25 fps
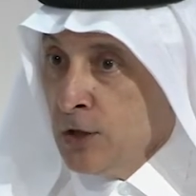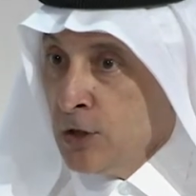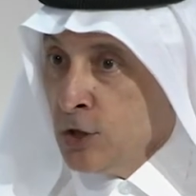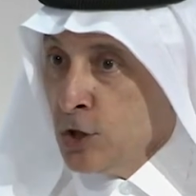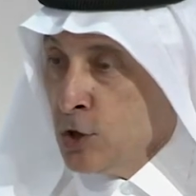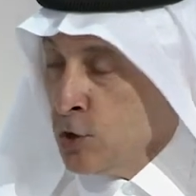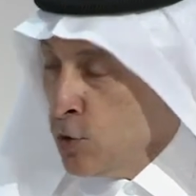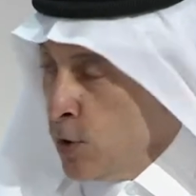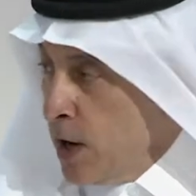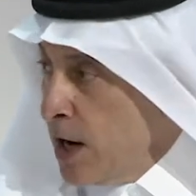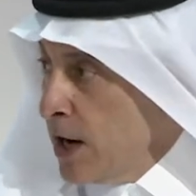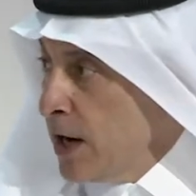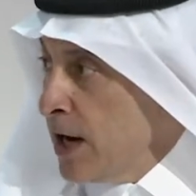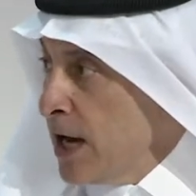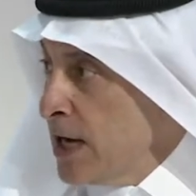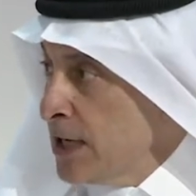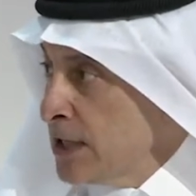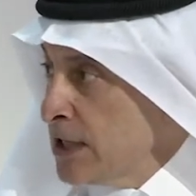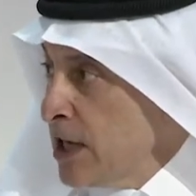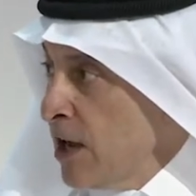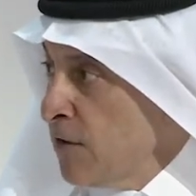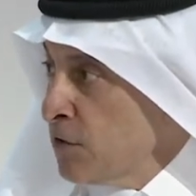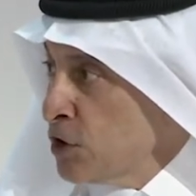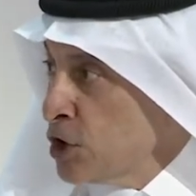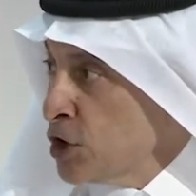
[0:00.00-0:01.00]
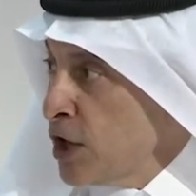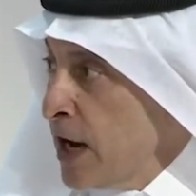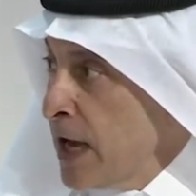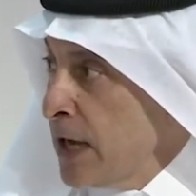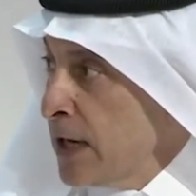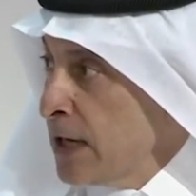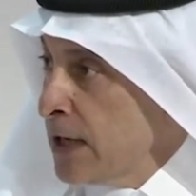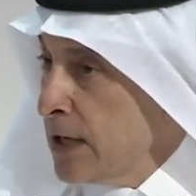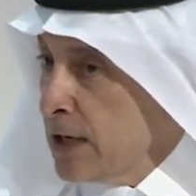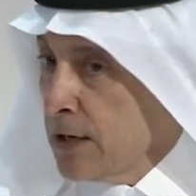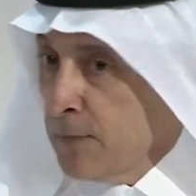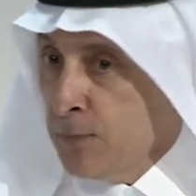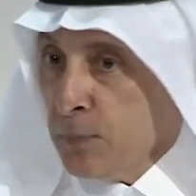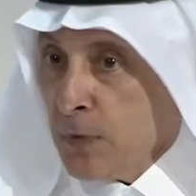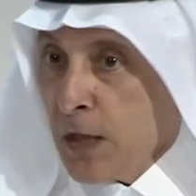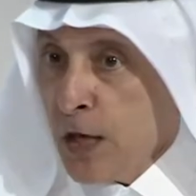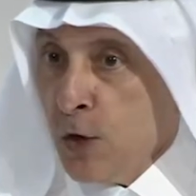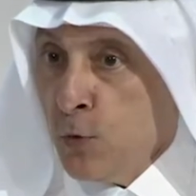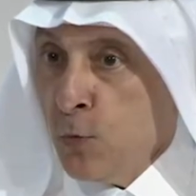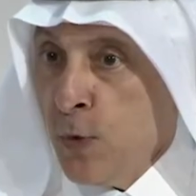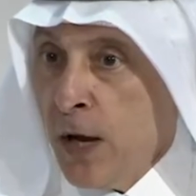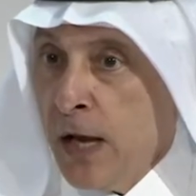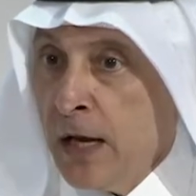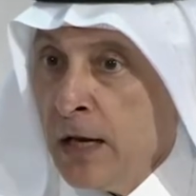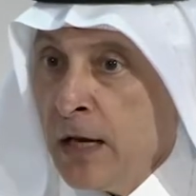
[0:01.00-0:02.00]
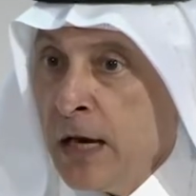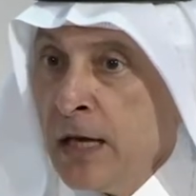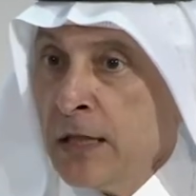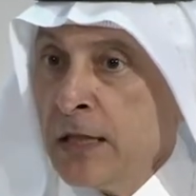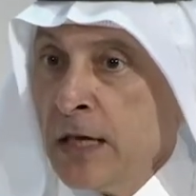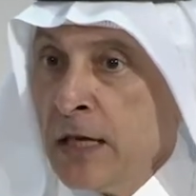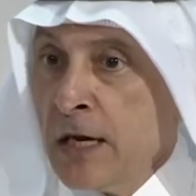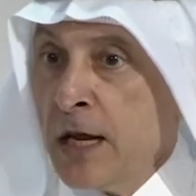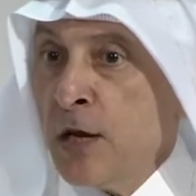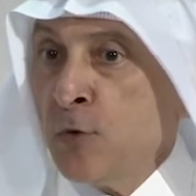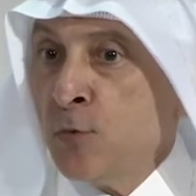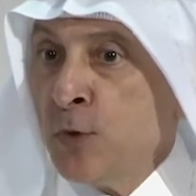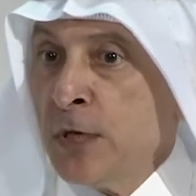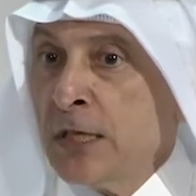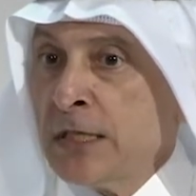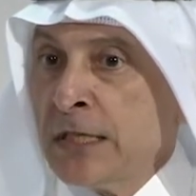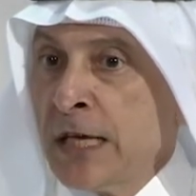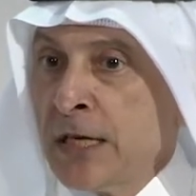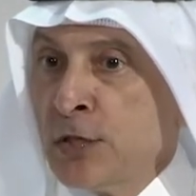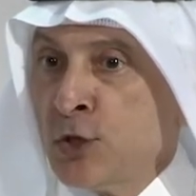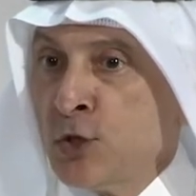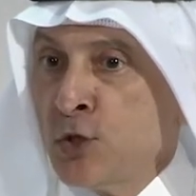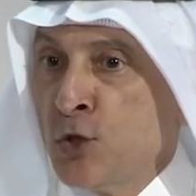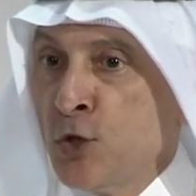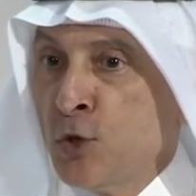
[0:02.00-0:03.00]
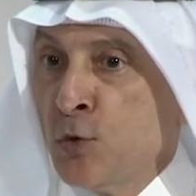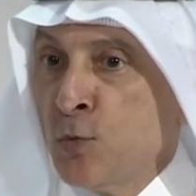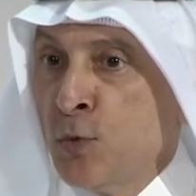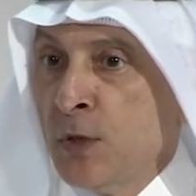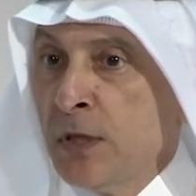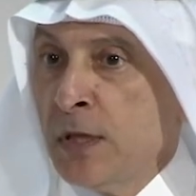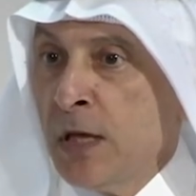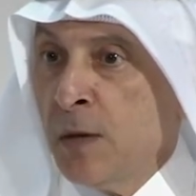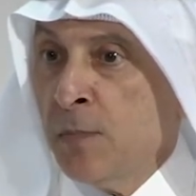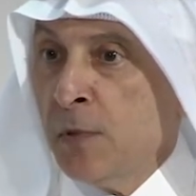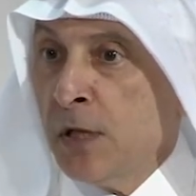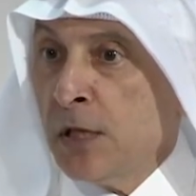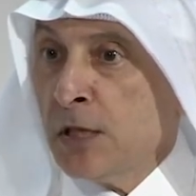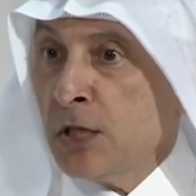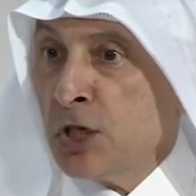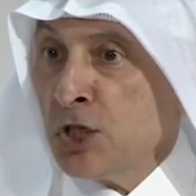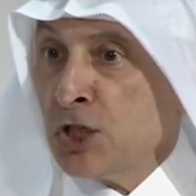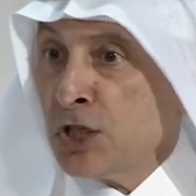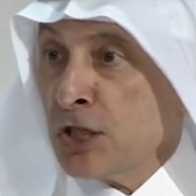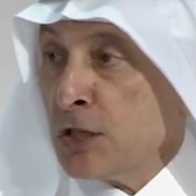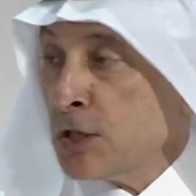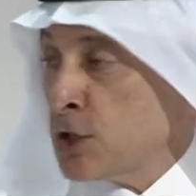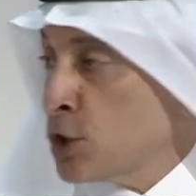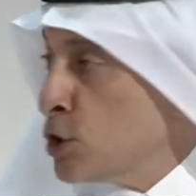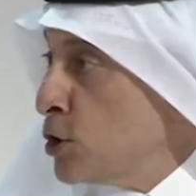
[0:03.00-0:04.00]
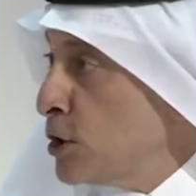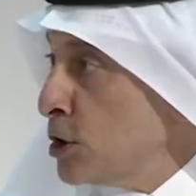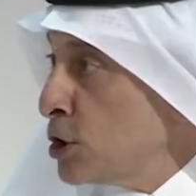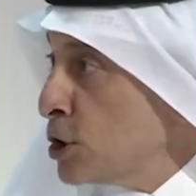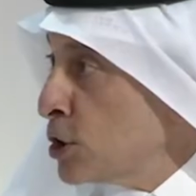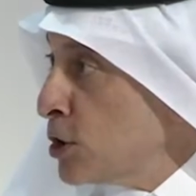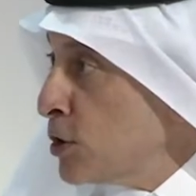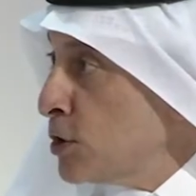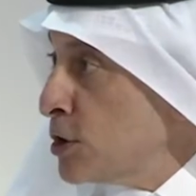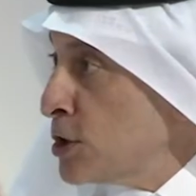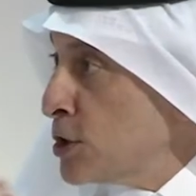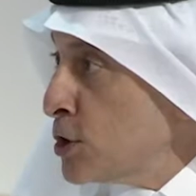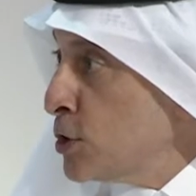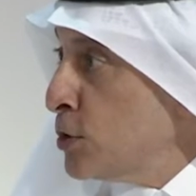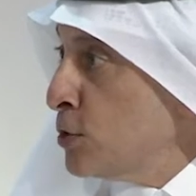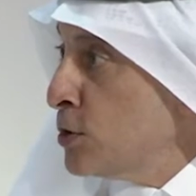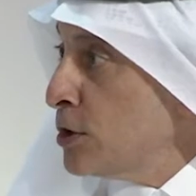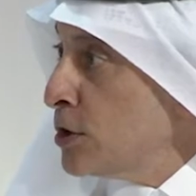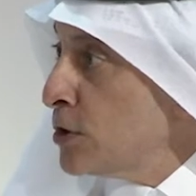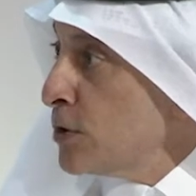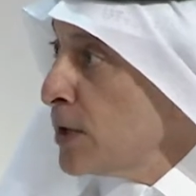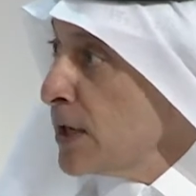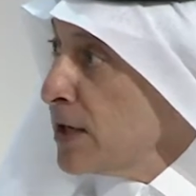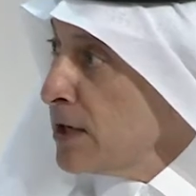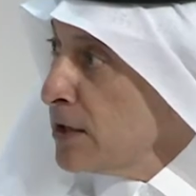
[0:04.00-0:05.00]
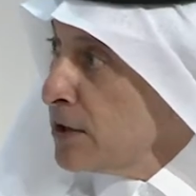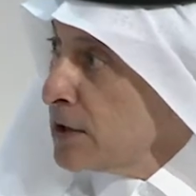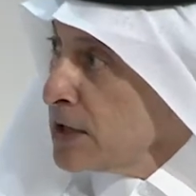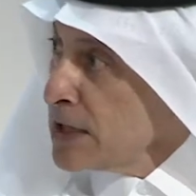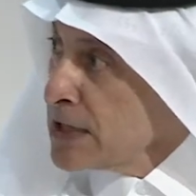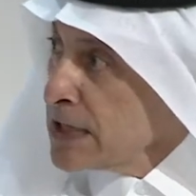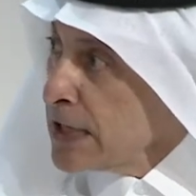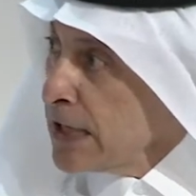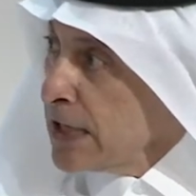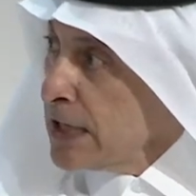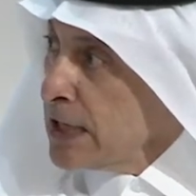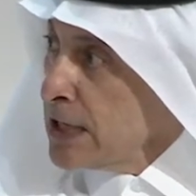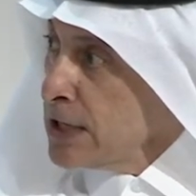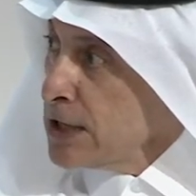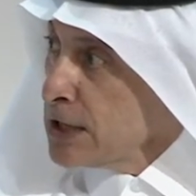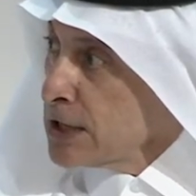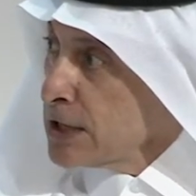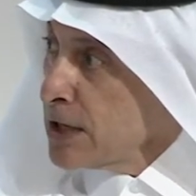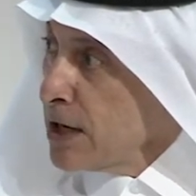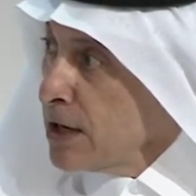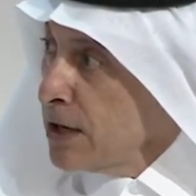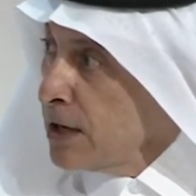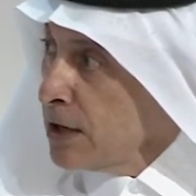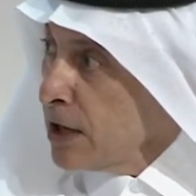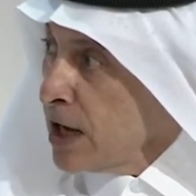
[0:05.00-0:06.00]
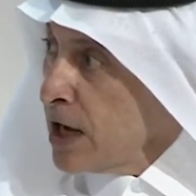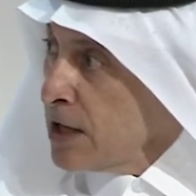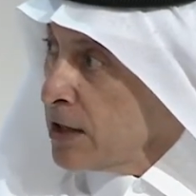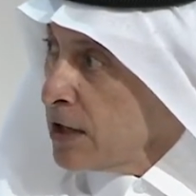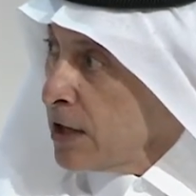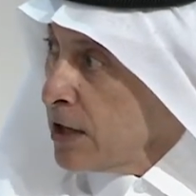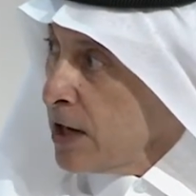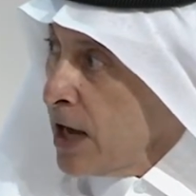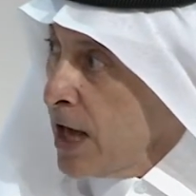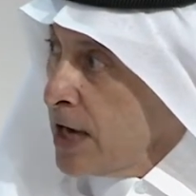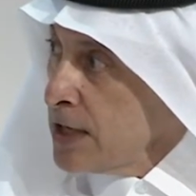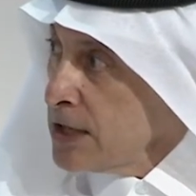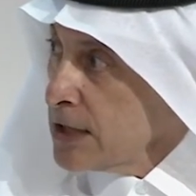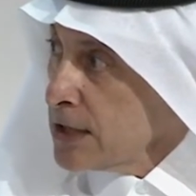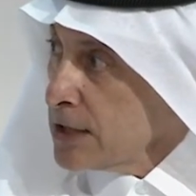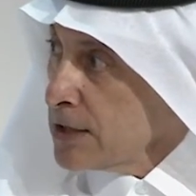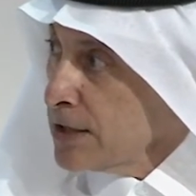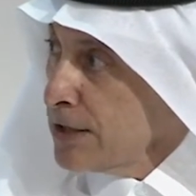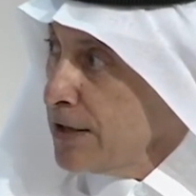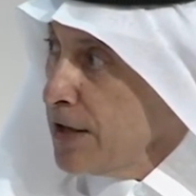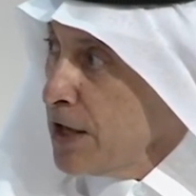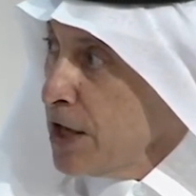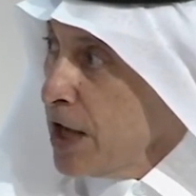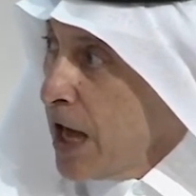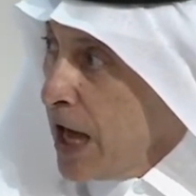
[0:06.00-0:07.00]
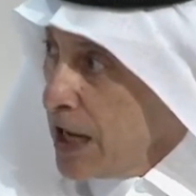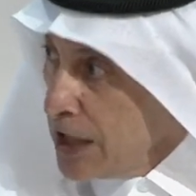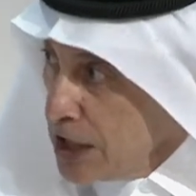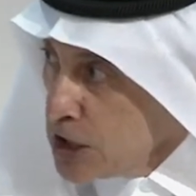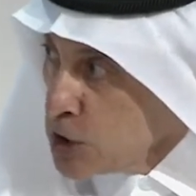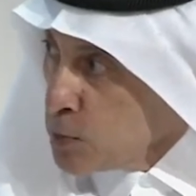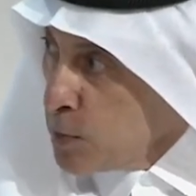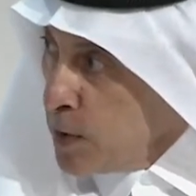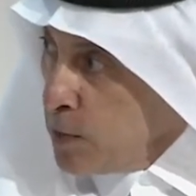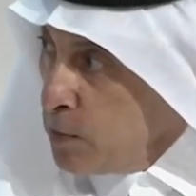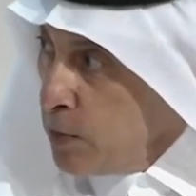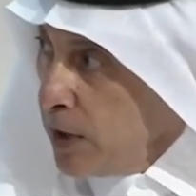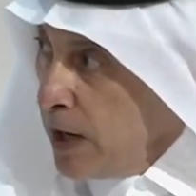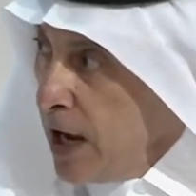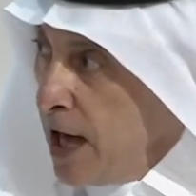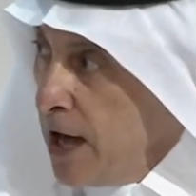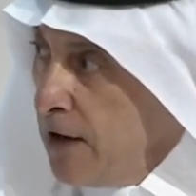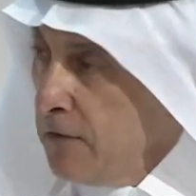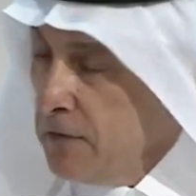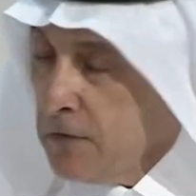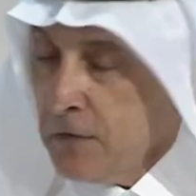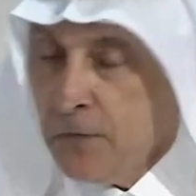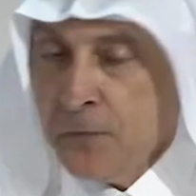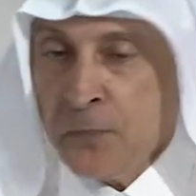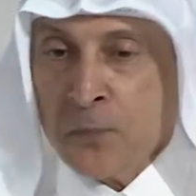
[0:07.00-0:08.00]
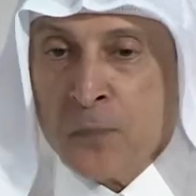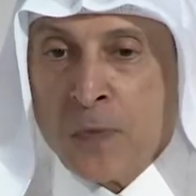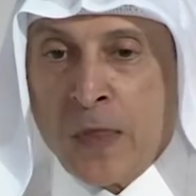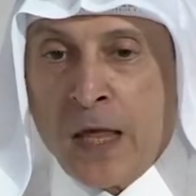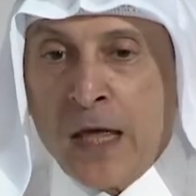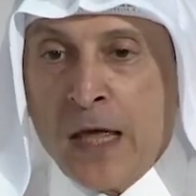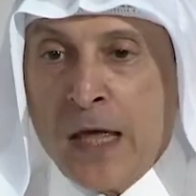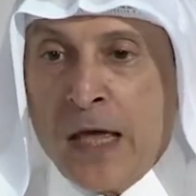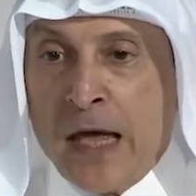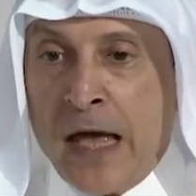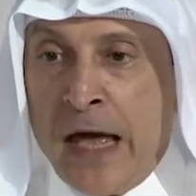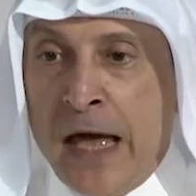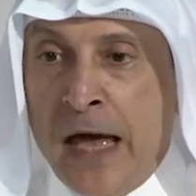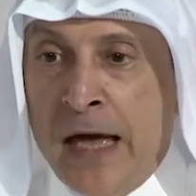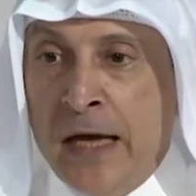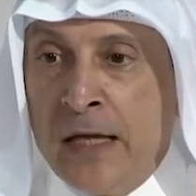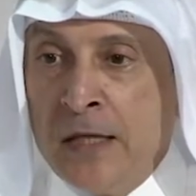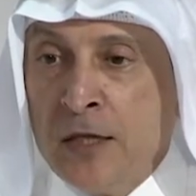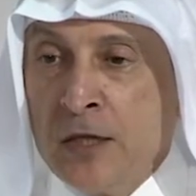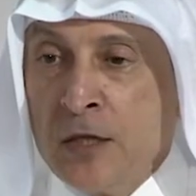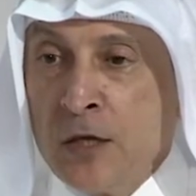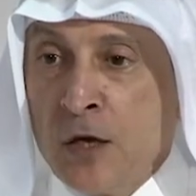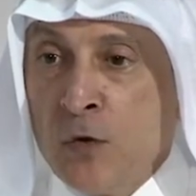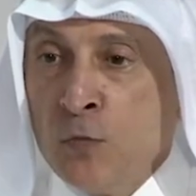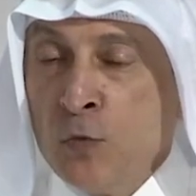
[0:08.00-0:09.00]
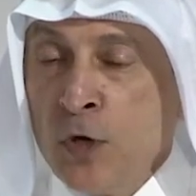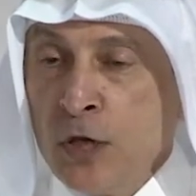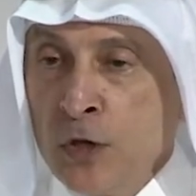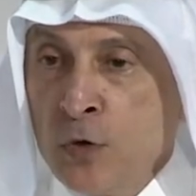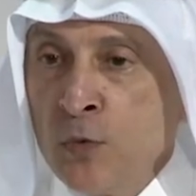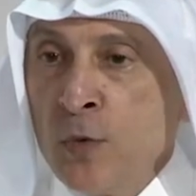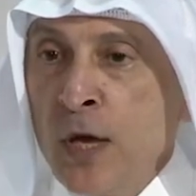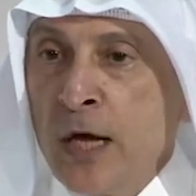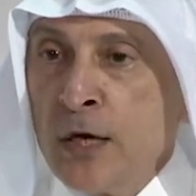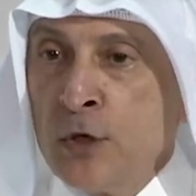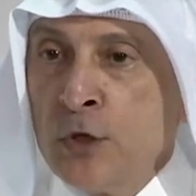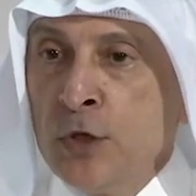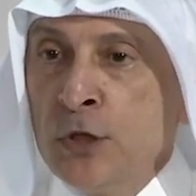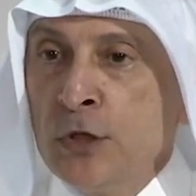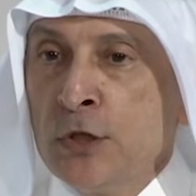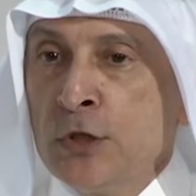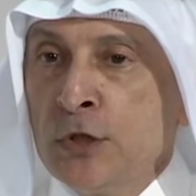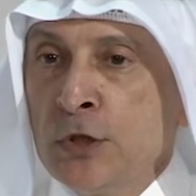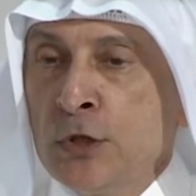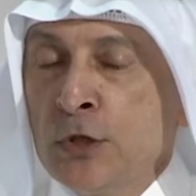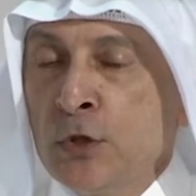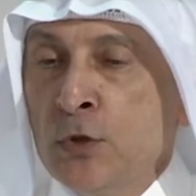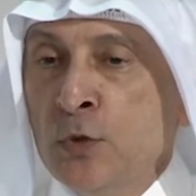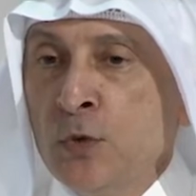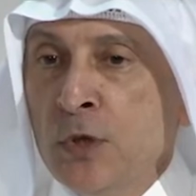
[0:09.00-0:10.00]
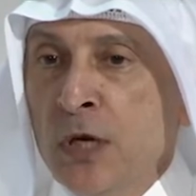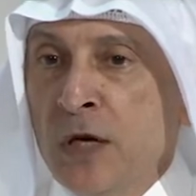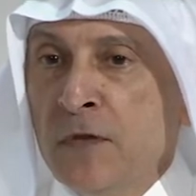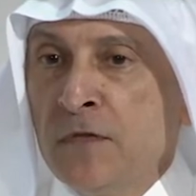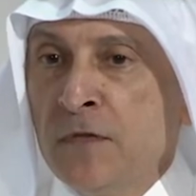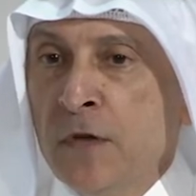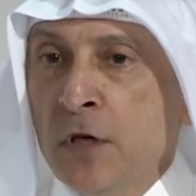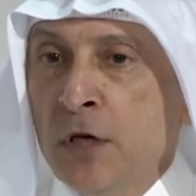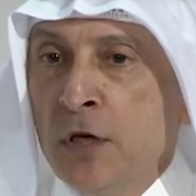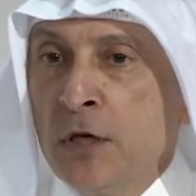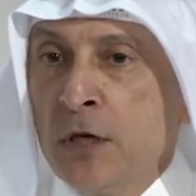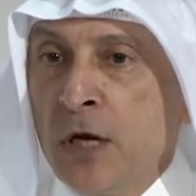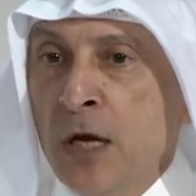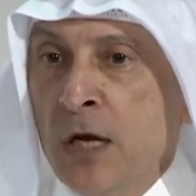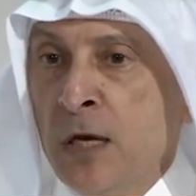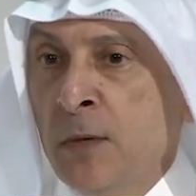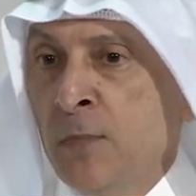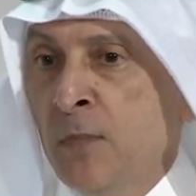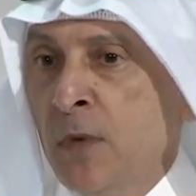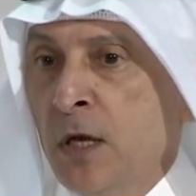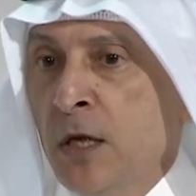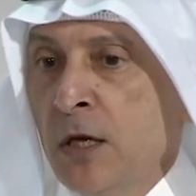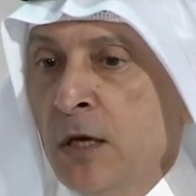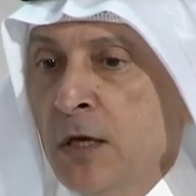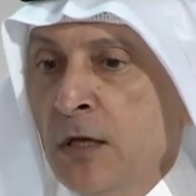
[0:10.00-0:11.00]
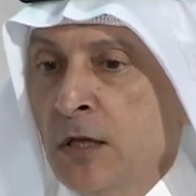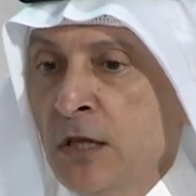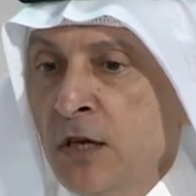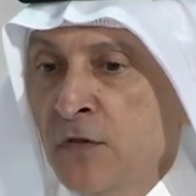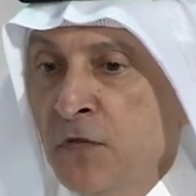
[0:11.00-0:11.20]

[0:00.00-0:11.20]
Two airlines have shrank while Qatar Airways has grown with double digits. So it shows you the resilience Qatar has and its people have. And what we are going to do for the